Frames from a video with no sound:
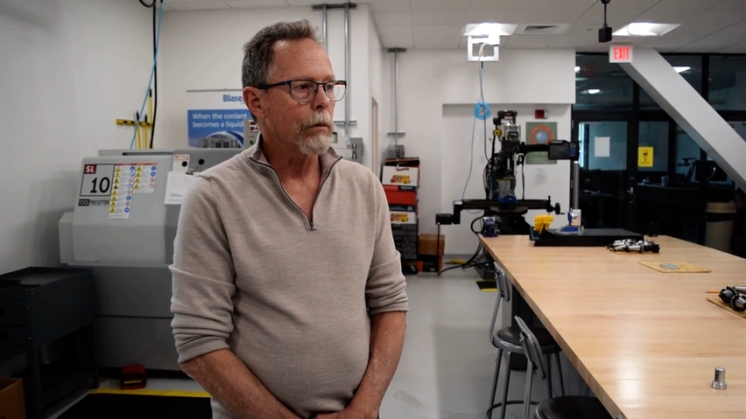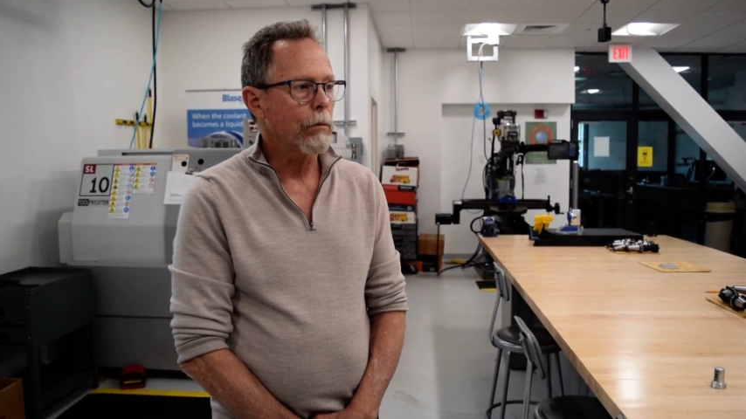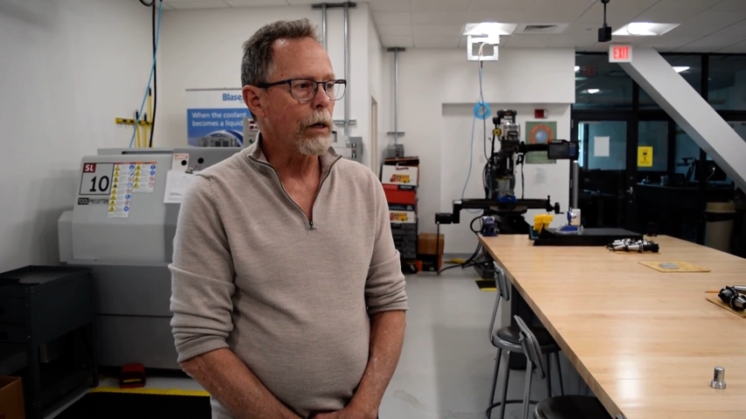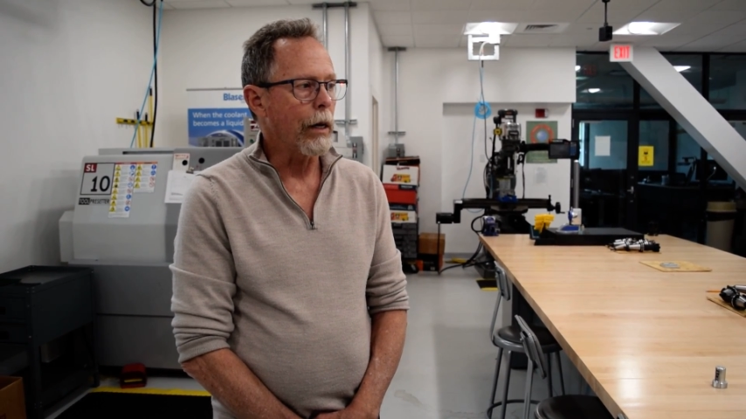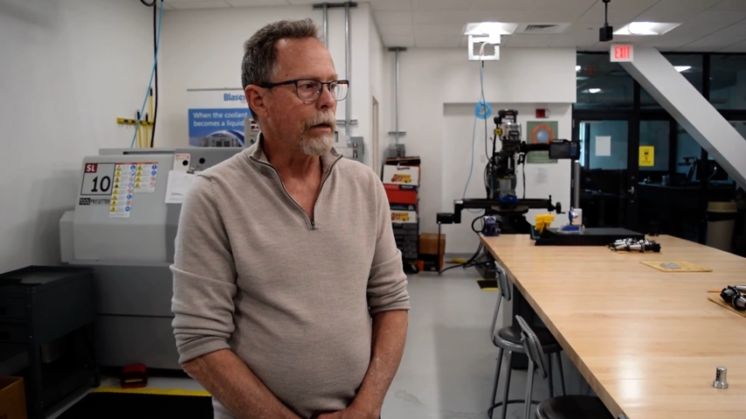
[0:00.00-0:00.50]

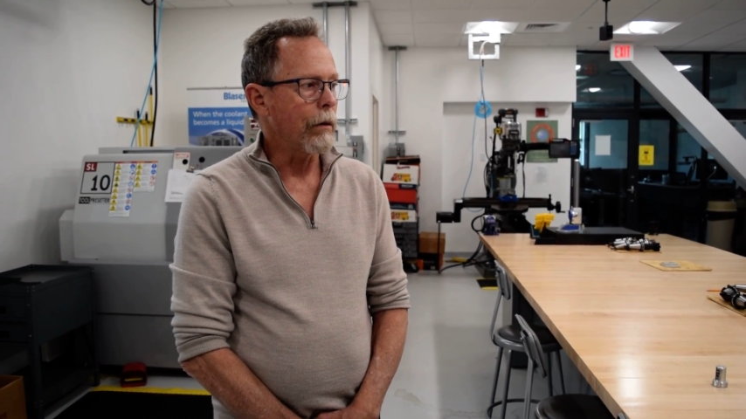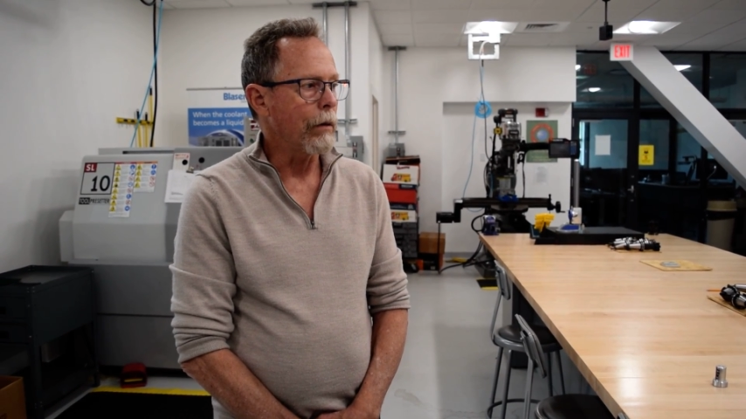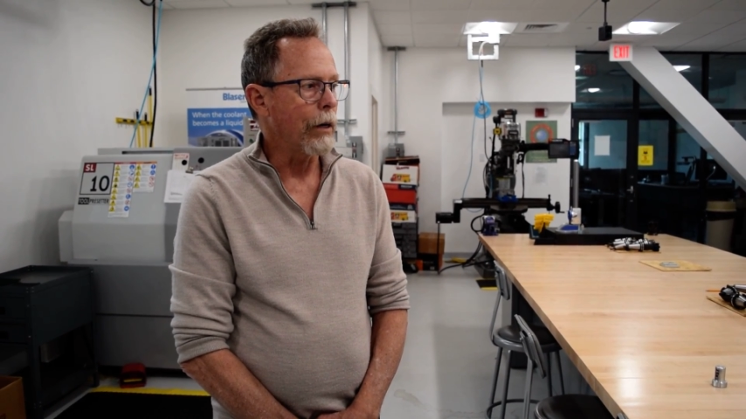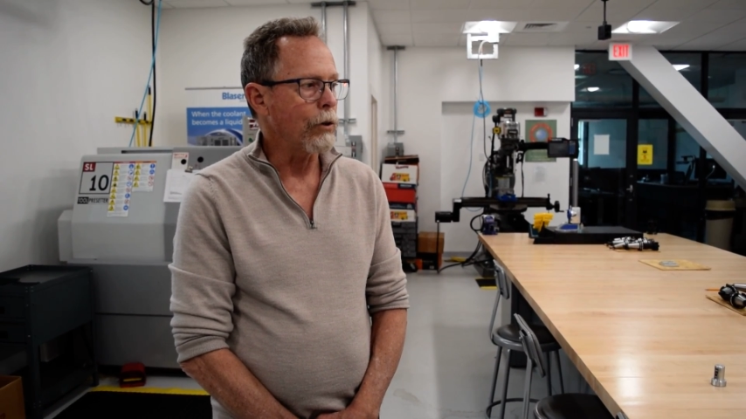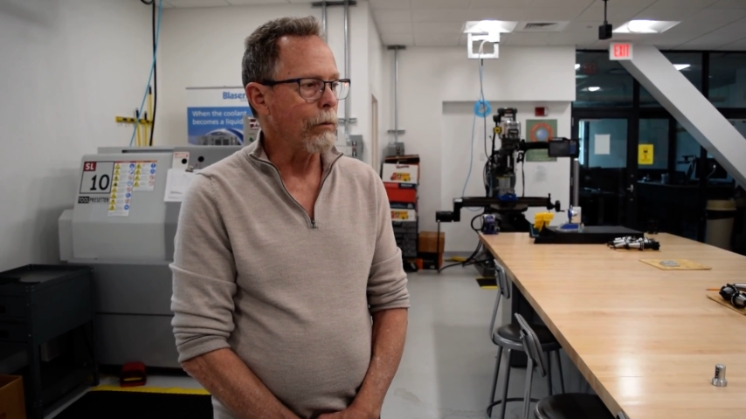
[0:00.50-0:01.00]
But
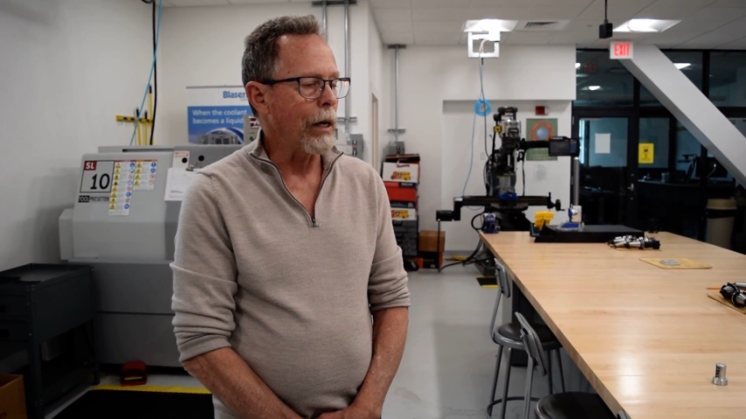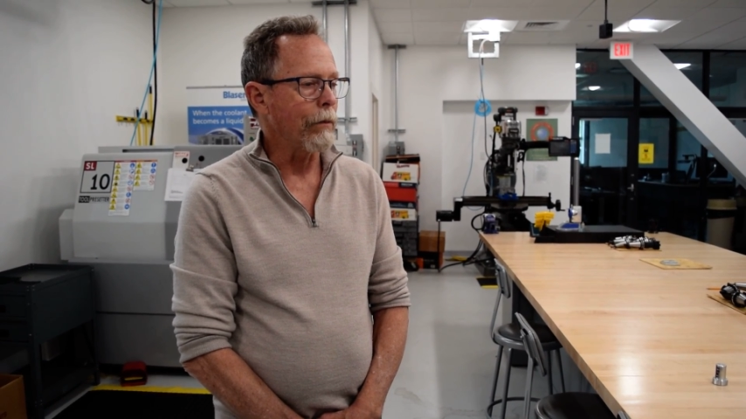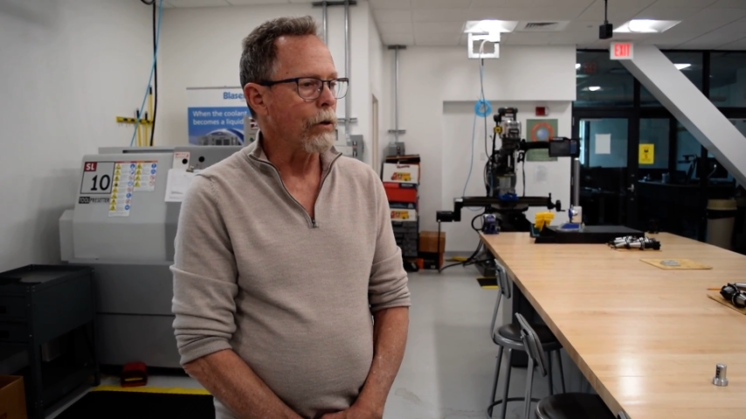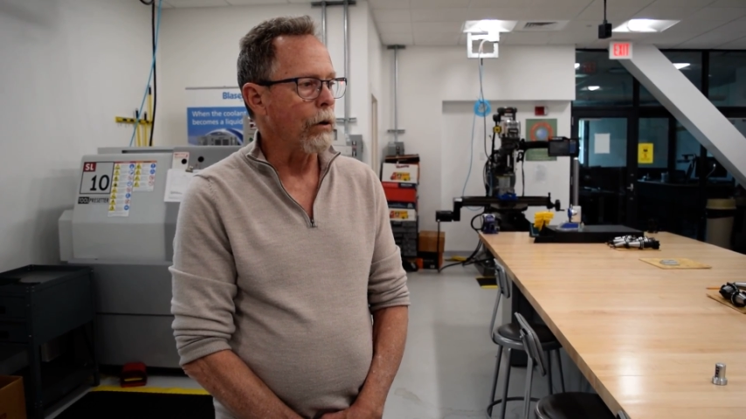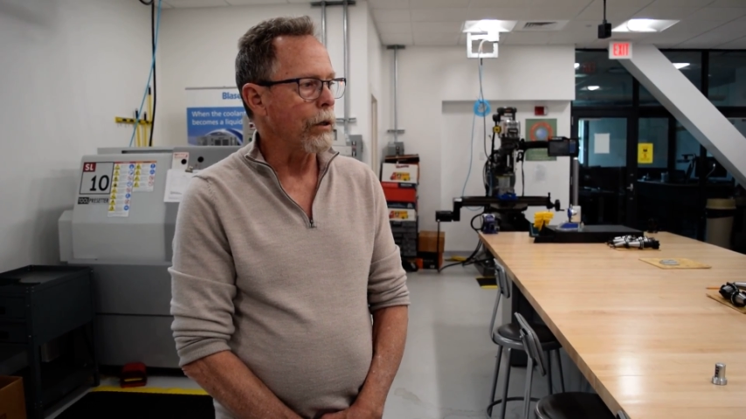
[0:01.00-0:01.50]
as you may
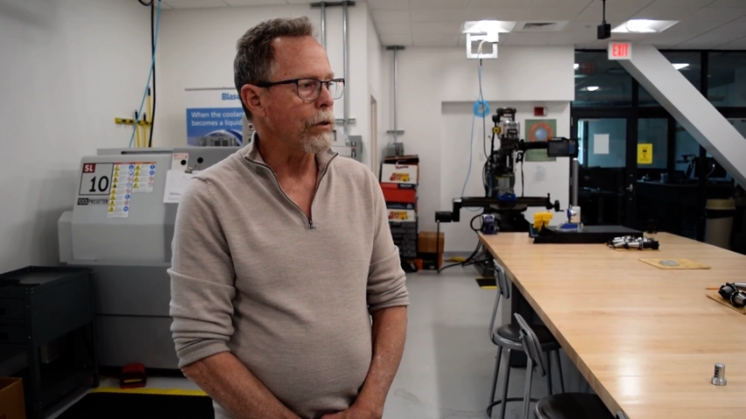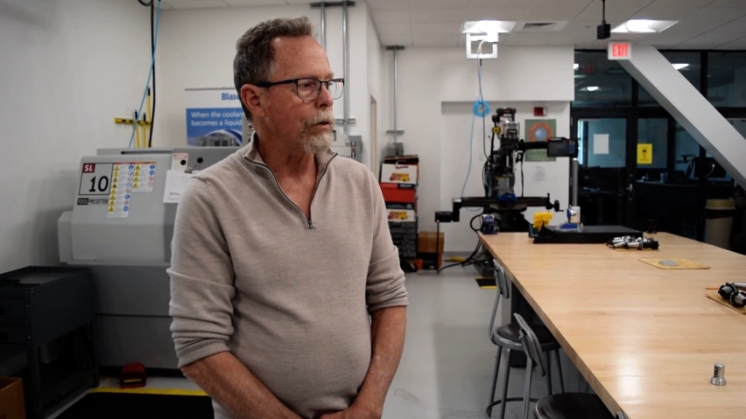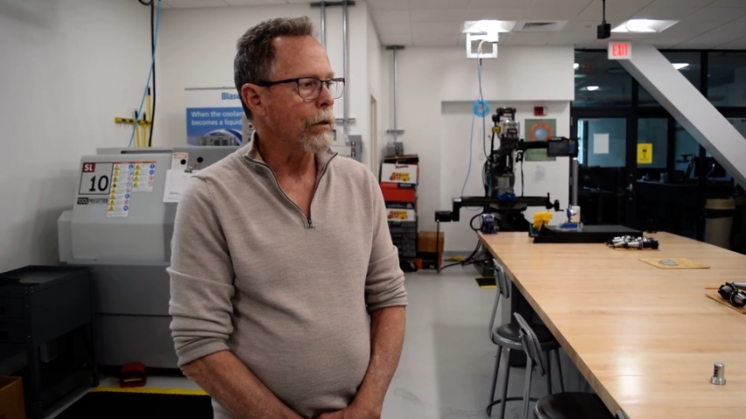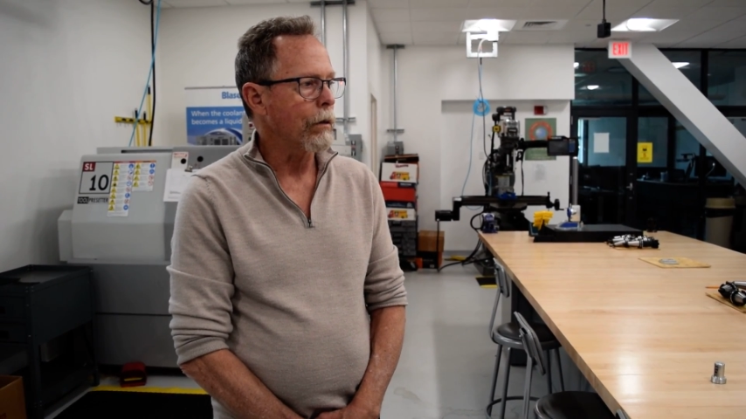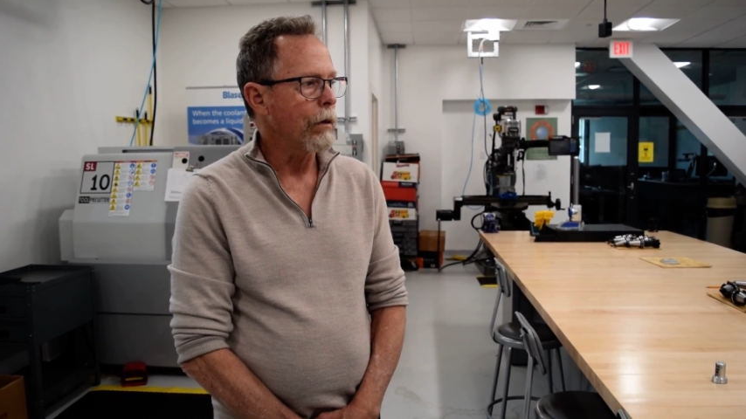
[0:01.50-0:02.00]
have noticed,